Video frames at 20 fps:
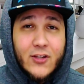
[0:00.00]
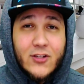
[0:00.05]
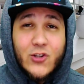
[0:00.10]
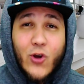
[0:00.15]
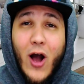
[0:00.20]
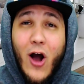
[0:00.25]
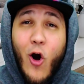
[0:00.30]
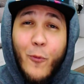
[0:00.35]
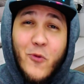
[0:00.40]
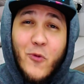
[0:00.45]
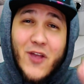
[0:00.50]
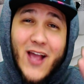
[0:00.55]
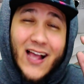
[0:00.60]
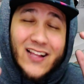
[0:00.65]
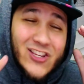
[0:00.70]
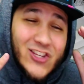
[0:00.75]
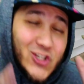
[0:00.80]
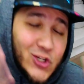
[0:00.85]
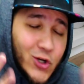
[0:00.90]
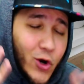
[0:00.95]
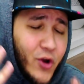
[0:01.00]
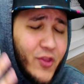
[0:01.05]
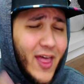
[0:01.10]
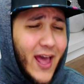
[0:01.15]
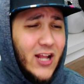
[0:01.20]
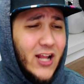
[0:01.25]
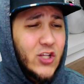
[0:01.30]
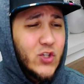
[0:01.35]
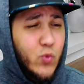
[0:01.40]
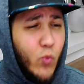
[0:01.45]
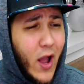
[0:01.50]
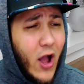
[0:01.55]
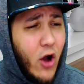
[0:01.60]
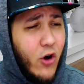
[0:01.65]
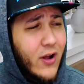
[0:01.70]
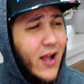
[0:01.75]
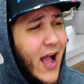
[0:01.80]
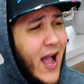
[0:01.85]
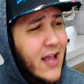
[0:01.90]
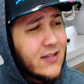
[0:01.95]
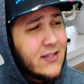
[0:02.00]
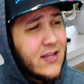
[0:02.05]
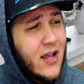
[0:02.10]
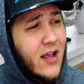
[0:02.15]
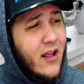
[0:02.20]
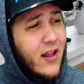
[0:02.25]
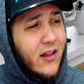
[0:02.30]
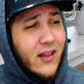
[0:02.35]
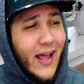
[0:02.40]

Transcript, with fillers: So I hope you guys enjoyed that as well, guys.